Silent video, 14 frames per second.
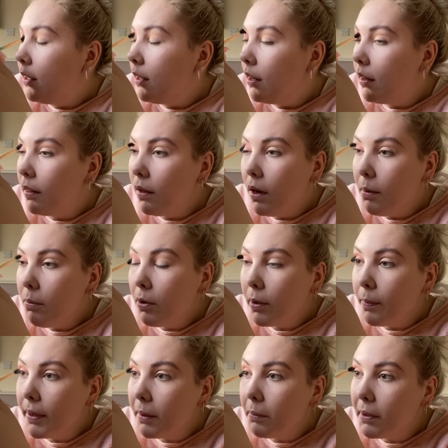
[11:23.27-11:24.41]
A lot more
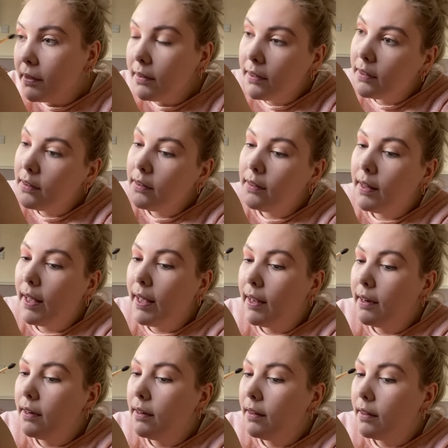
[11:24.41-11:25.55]
pigmented
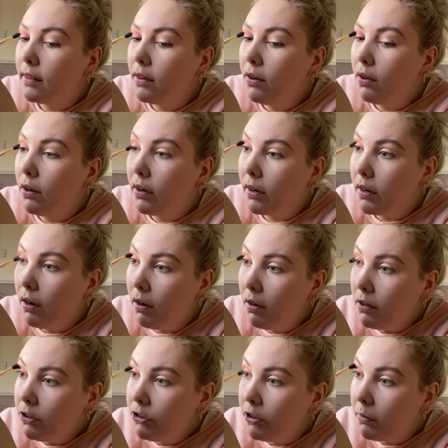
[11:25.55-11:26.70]
than the colour
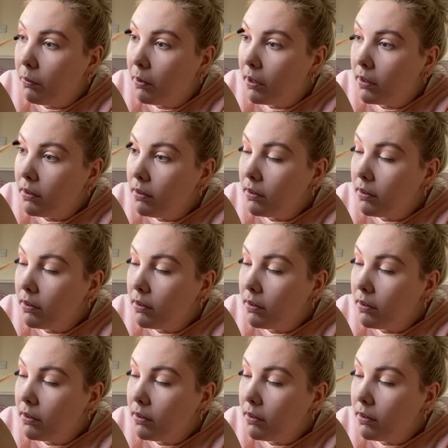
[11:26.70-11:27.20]
Caution was.